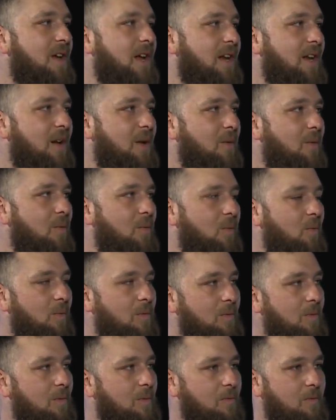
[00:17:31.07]
didn't
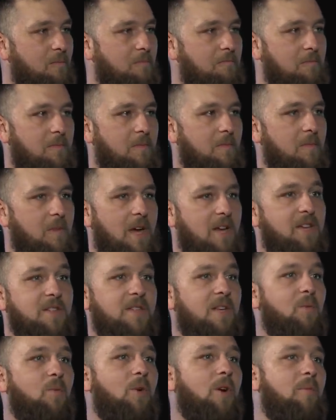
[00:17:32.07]

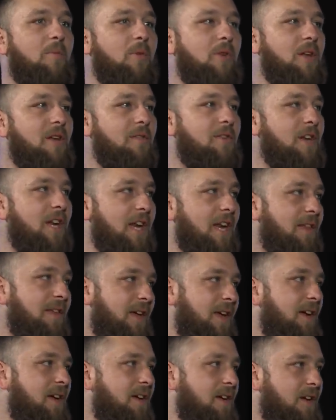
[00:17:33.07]
want to believe in
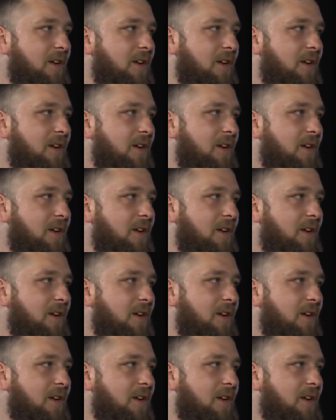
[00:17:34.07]
anything.